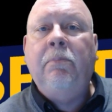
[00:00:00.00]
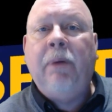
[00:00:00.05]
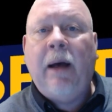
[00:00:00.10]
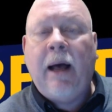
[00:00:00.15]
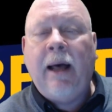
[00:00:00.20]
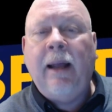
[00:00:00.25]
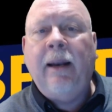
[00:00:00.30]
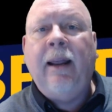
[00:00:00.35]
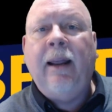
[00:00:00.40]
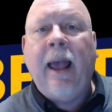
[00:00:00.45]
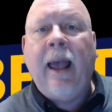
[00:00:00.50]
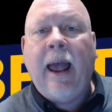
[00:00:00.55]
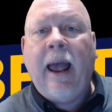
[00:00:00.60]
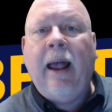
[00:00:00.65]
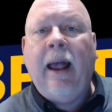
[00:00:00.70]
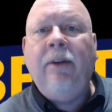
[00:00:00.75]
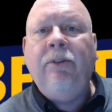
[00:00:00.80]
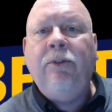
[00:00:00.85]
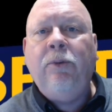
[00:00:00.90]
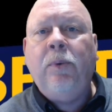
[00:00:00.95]

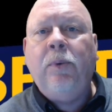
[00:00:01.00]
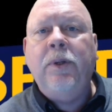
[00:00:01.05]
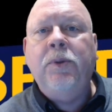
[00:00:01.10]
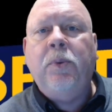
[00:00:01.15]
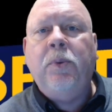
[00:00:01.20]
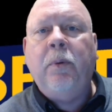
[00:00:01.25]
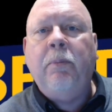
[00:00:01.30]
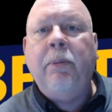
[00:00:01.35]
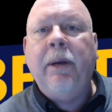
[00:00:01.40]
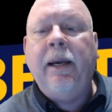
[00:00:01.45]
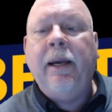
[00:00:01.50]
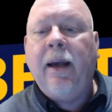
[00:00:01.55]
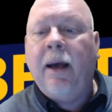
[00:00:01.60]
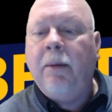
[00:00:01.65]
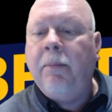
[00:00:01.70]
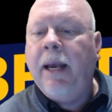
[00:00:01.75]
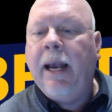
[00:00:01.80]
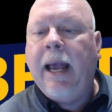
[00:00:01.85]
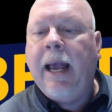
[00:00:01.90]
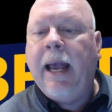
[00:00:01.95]
podcast, which will be
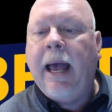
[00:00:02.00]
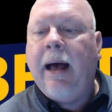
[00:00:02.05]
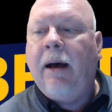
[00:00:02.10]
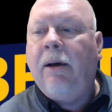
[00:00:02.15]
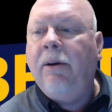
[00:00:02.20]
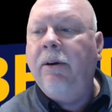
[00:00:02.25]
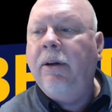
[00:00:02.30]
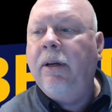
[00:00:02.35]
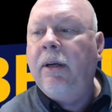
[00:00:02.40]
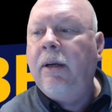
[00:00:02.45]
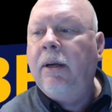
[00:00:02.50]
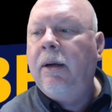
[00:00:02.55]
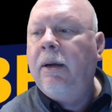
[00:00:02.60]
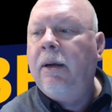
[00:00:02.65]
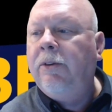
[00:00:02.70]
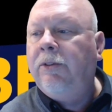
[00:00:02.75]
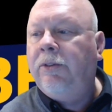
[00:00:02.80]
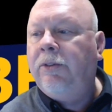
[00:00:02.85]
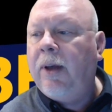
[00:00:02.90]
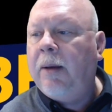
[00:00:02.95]
coming out
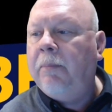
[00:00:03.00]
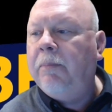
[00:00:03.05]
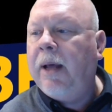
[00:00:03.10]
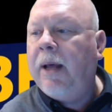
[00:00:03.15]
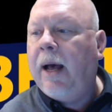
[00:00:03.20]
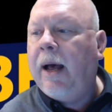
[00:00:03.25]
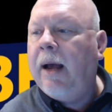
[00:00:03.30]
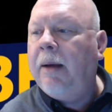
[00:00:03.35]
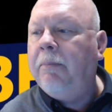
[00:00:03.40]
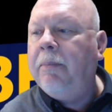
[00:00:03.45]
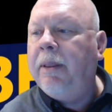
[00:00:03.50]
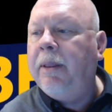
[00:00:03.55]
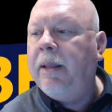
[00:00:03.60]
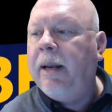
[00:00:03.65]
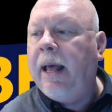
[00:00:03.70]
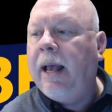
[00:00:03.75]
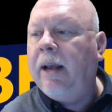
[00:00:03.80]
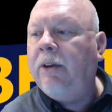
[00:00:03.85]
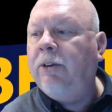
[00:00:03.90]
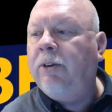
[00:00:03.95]
sometime in the
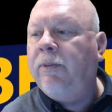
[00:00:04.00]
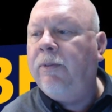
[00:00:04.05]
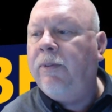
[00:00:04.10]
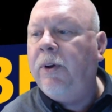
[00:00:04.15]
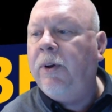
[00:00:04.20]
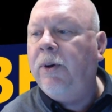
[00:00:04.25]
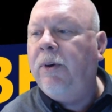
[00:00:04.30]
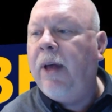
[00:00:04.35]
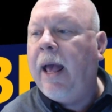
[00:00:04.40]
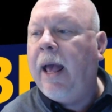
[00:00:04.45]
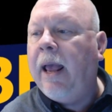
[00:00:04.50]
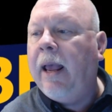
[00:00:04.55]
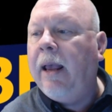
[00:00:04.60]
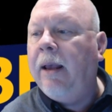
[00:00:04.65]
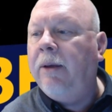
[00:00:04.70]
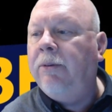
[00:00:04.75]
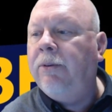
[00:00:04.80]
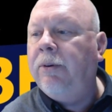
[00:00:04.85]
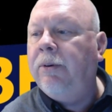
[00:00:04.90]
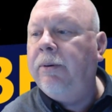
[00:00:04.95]
next few
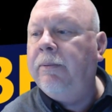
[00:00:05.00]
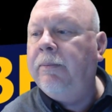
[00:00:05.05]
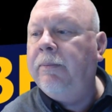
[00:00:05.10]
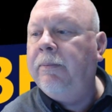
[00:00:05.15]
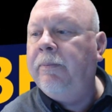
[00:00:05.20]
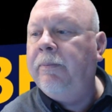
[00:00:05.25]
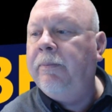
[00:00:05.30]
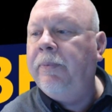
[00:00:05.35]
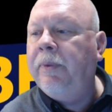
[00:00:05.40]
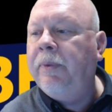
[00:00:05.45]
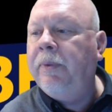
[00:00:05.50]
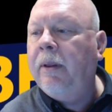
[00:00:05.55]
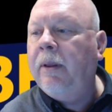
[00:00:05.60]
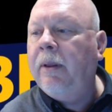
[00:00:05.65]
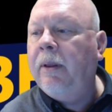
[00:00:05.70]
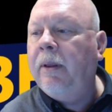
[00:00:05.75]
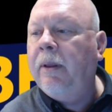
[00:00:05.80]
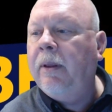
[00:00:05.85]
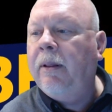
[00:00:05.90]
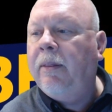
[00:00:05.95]
days.
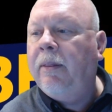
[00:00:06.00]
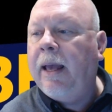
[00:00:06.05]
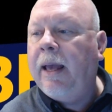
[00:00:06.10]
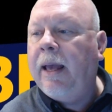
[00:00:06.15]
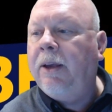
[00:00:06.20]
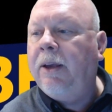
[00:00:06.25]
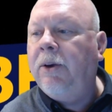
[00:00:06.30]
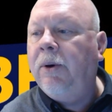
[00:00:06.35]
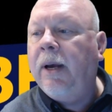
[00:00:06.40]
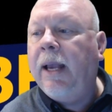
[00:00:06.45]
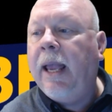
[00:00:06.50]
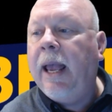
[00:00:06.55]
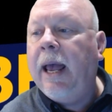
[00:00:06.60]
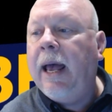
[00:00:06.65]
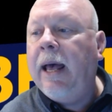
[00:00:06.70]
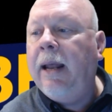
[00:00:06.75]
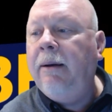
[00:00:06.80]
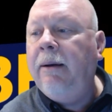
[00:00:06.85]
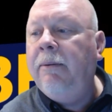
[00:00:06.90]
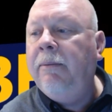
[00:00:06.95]
Thank you
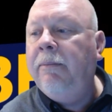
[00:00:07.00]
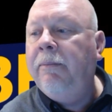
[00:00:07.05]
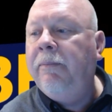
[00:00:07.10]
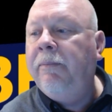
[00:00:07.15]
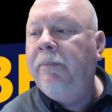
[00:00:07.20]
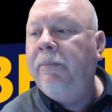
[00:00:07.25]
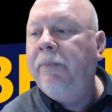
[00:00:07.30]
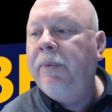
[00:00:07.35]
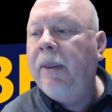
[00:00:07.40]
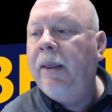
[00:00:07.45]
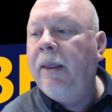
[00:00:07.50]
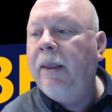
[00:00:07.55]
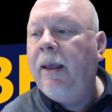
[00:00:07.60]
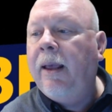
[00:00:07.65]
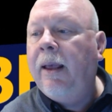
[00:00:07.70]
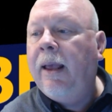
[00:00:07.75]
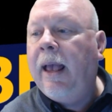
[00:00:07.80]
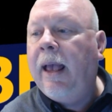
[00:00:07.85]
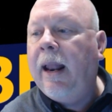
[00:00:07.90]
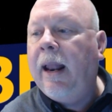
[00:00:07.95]
again,
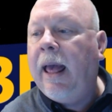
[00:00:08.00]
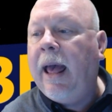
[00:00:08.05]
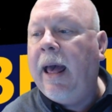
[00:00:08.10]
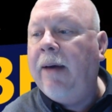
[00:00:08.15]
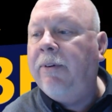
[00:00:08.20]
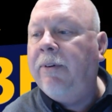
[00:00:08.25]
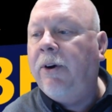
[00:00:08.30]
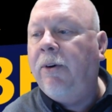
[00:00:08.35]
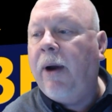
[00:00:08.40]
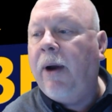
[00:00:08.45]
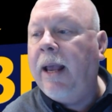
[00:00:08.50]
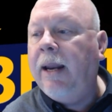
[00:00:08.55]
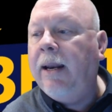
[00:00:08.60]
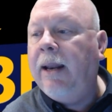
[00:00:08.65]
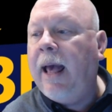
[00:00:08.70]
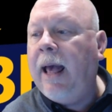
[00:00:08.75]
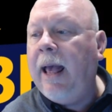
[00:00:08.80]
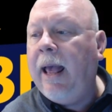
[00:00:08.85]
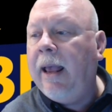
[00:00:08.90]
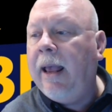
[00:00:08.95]
and have a great
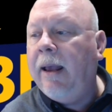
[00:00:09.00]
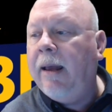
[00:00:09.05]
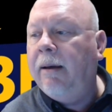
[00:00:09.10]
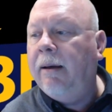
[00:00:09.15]
day.